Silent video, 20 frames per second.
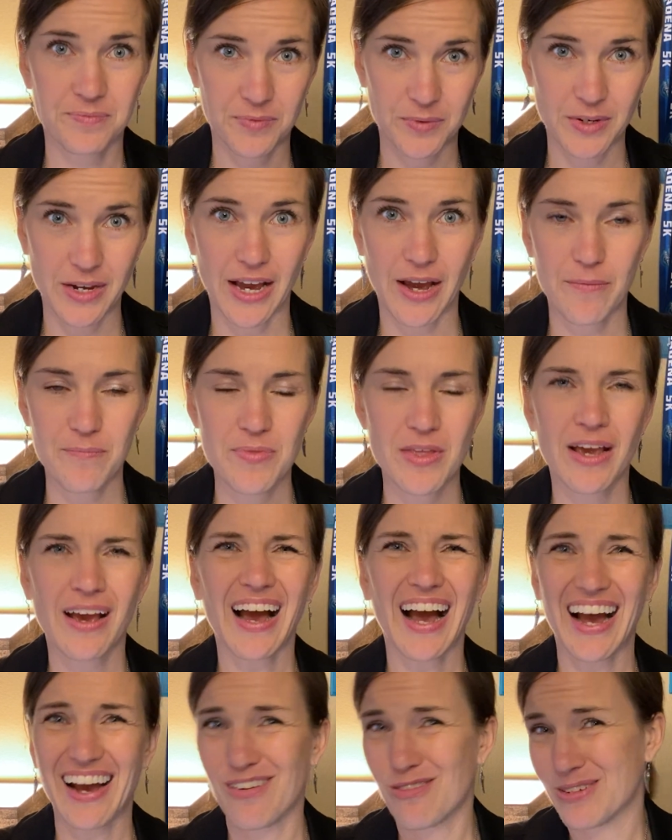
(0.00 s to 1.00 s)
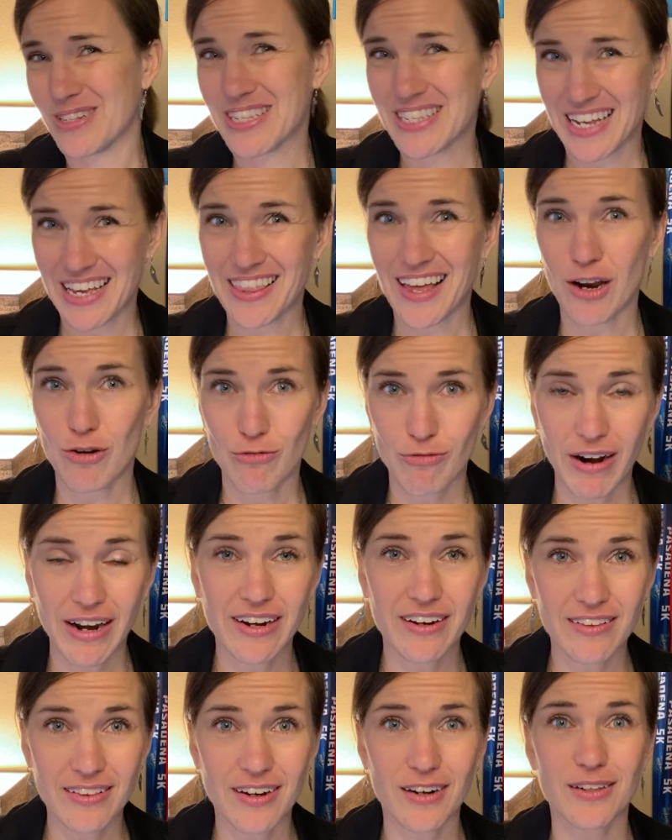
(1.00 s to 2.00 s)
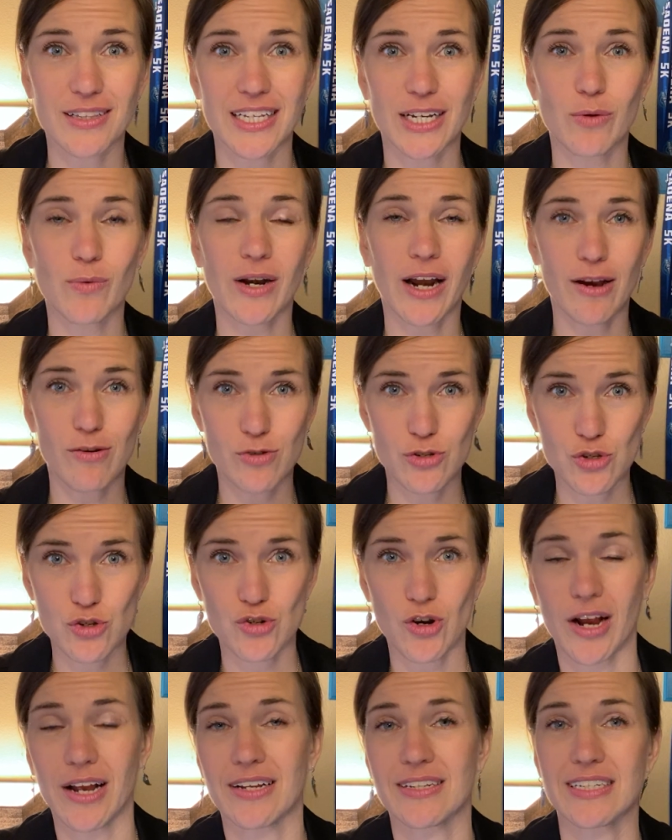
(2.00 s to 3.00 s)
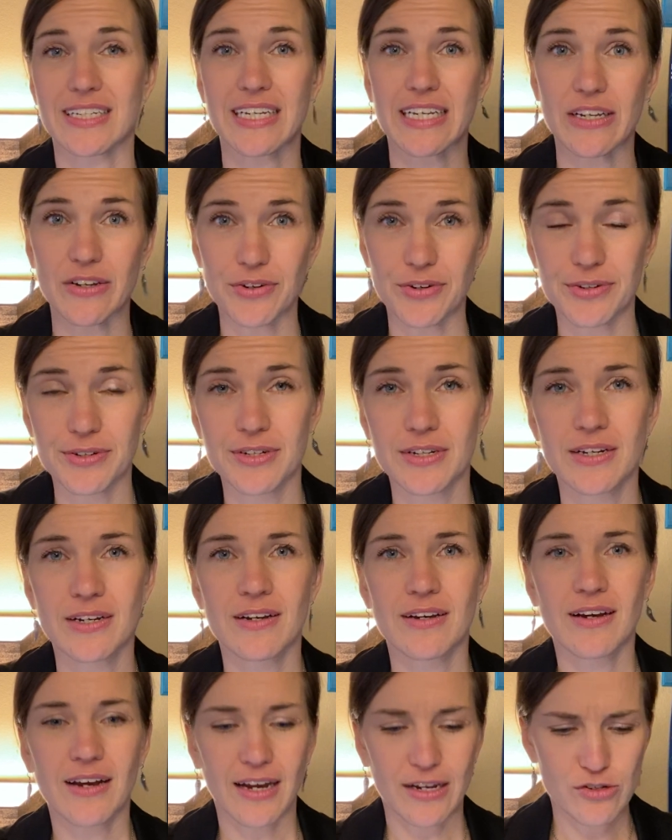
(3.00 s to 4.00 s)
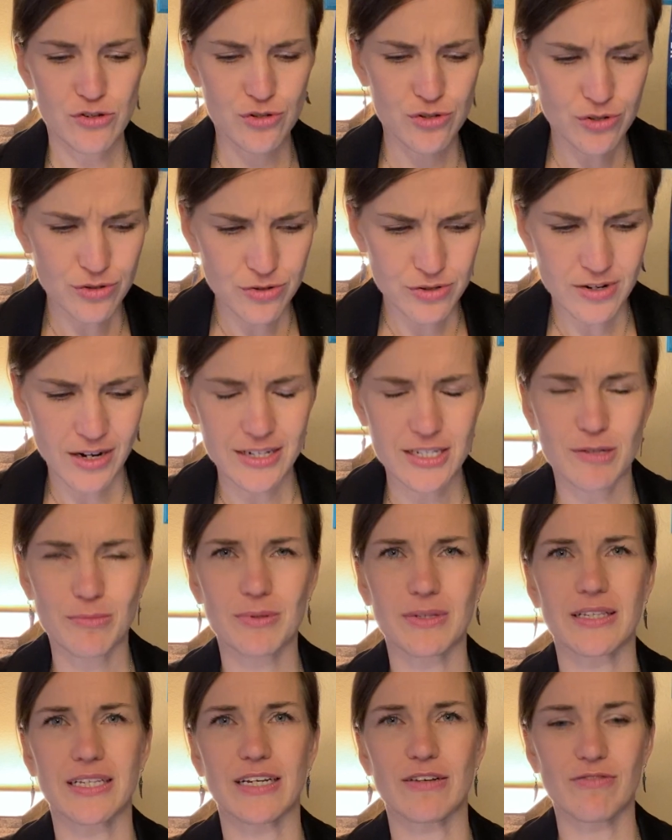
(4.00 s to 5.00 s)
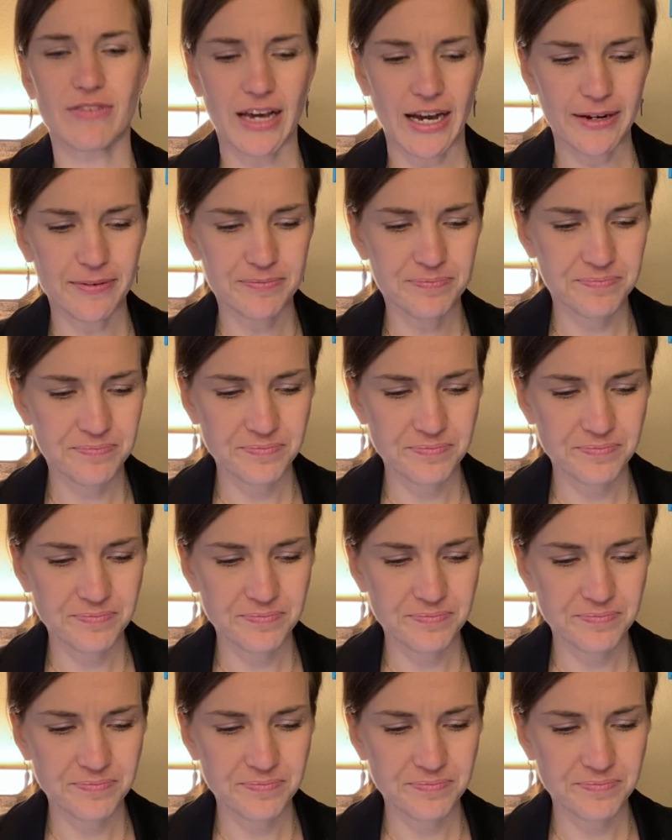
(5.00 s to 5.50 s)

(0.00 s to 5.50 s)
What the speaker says: Okay? I would say that regularly when I was trying to heal. I choose not to believe that.